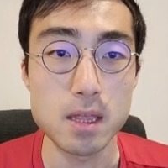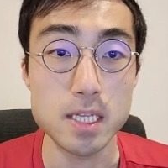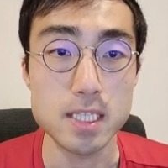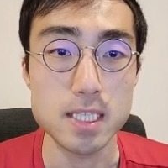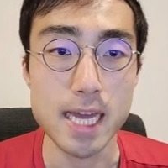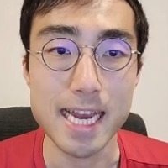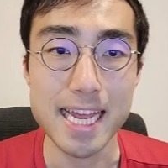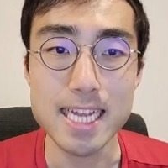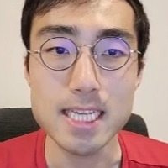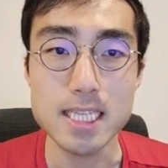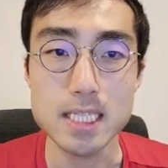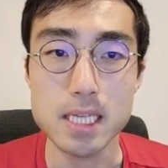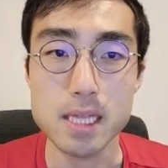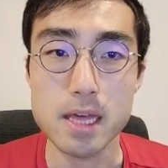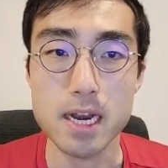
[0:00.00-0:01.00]
The
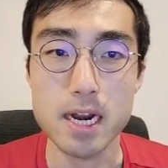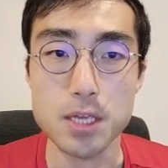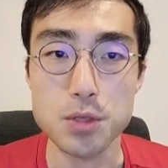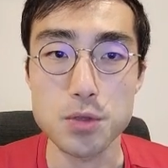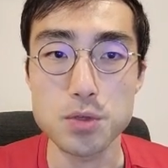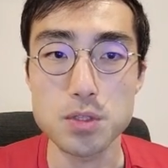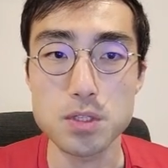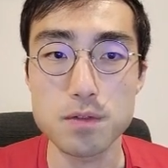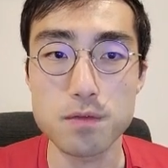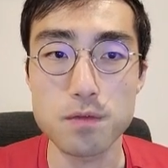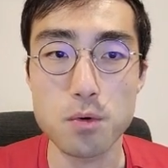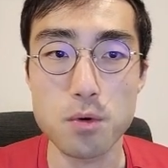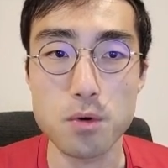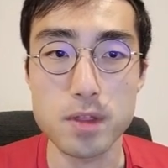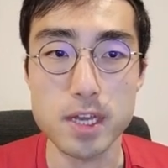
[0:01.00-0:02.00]
settings that I used
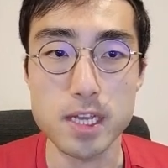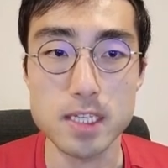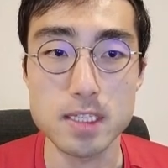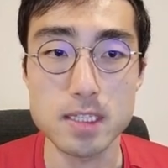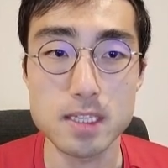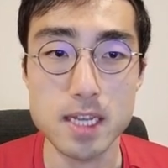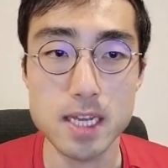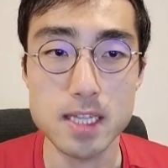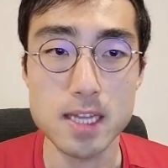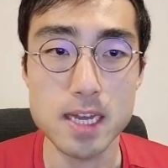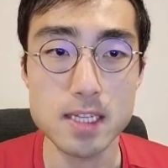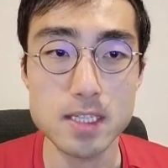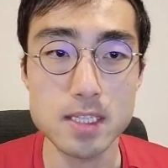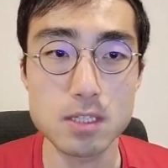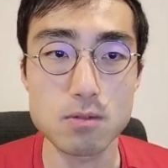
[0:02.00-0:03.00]
for these
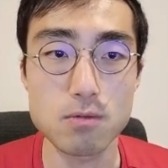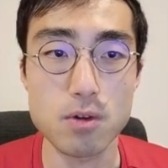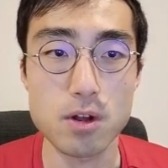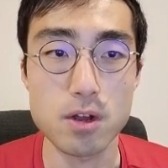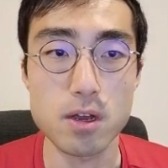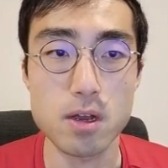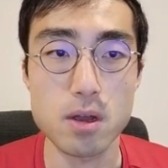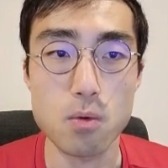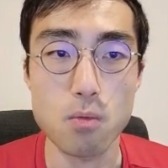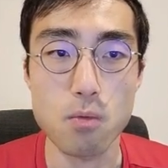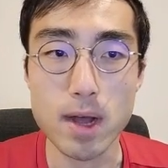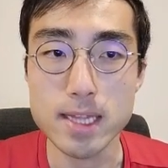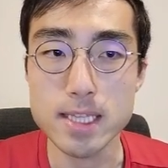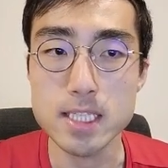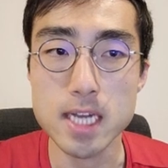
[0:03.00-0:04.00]
t-tests were
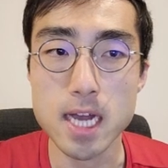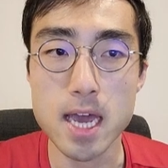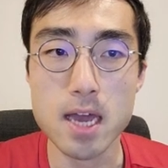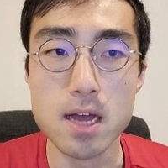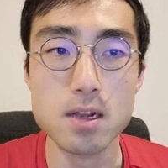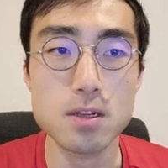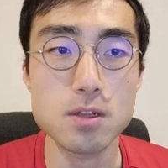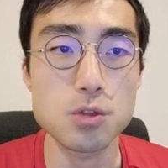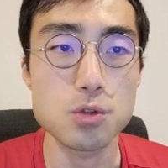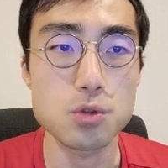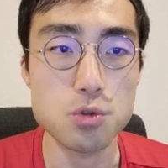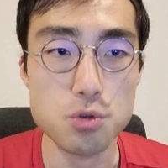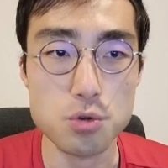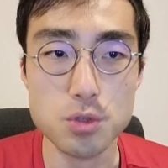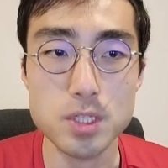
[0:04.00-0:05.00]
one tail,
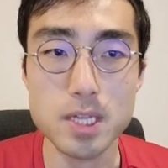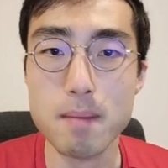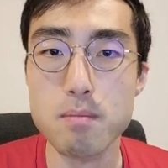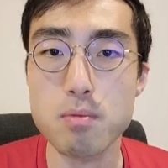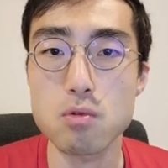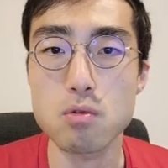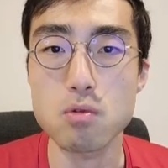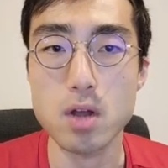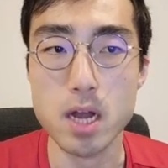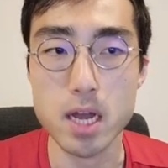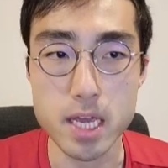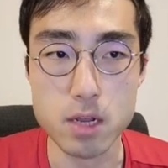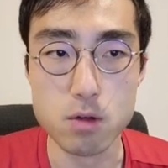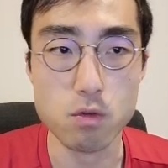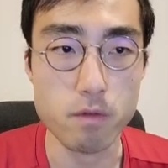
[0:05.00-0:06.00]
two sample
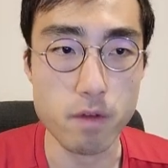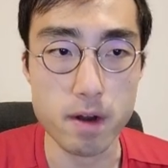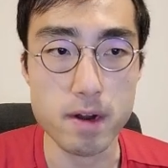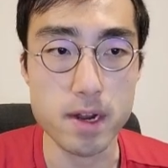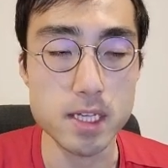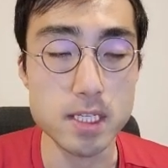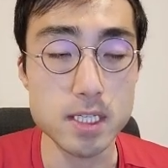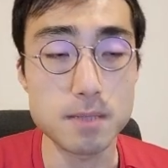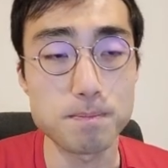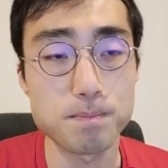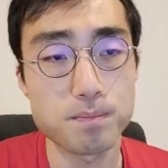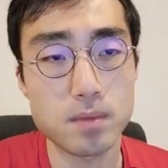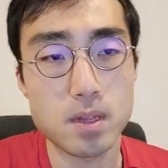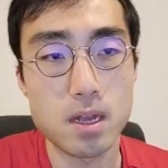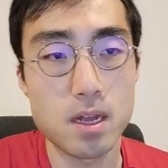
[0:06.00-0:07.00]
equal variance.
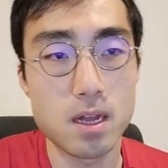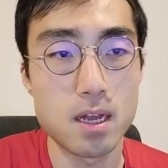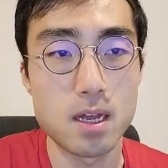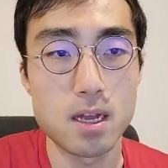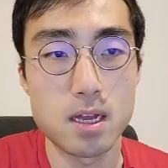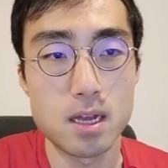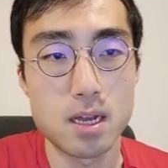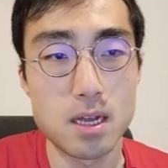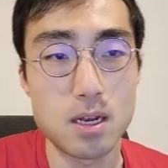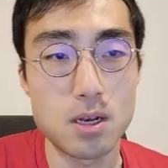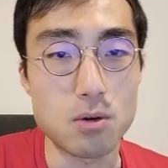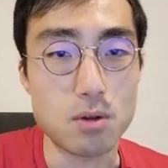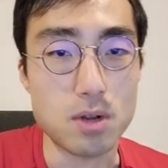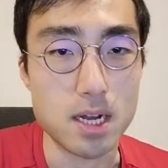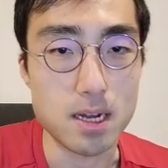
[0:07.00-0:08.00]

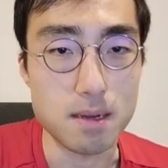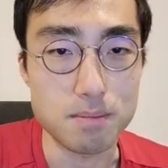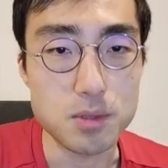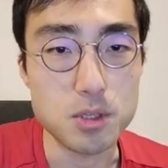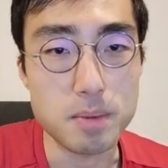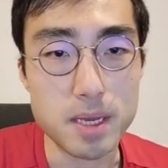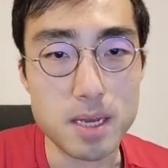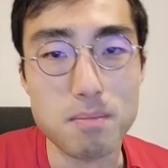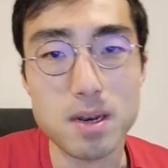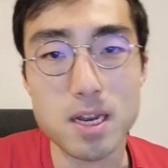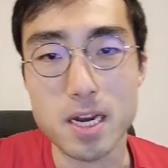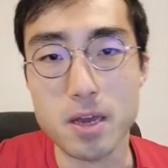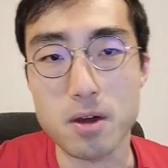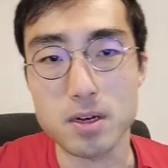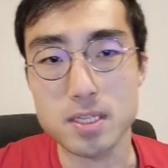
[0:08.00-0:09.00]
Look, to be
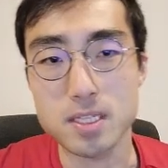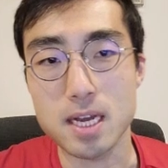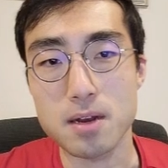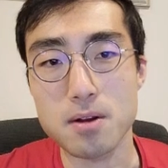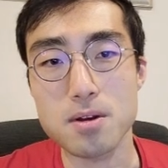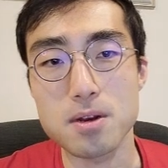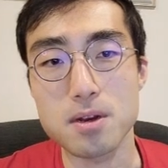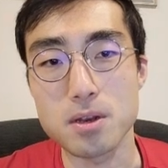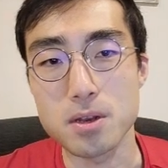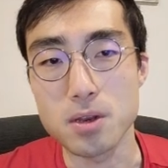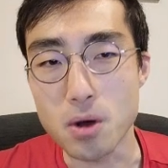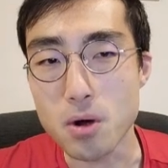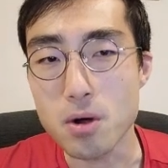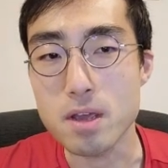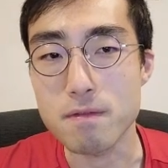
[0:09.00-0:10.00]
completely honest, I don't
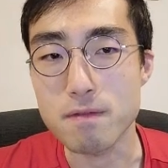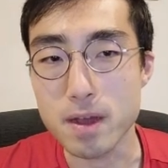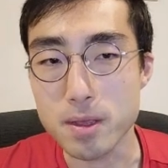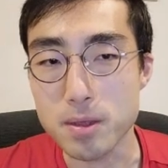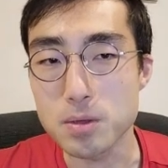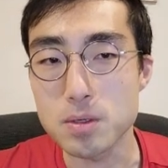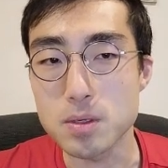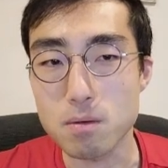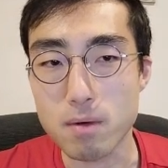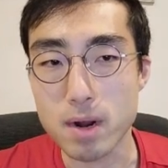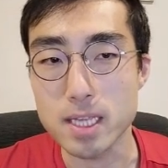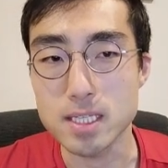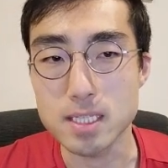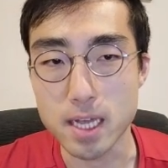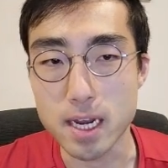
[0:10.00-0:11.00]
know if I use the
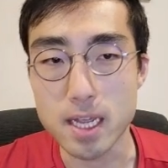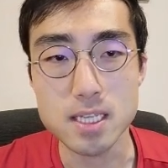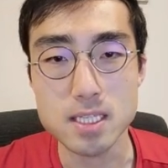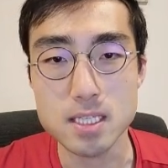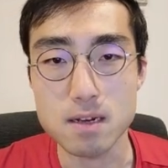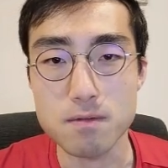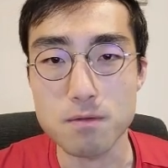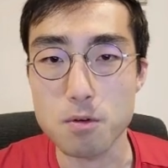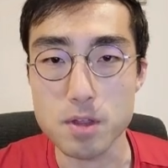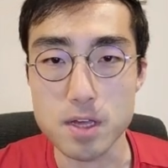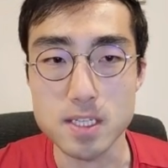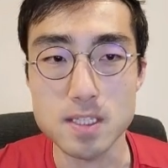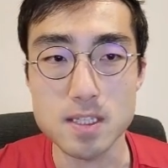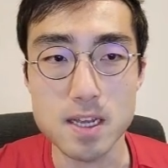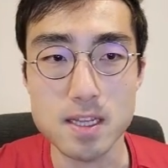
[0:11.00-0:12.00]
right settings for
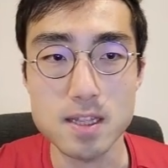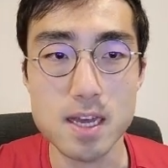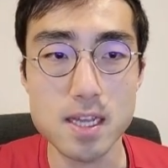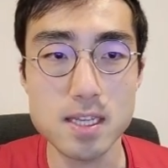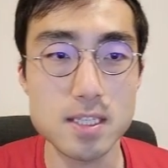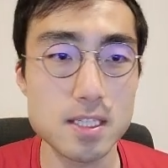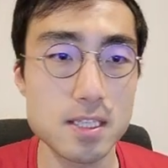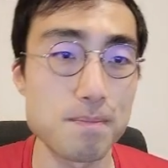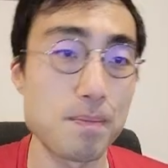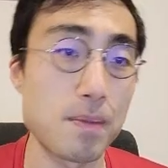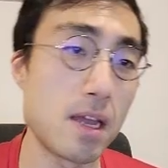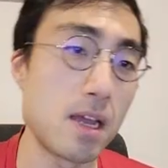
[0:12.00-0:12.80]
these t-tests.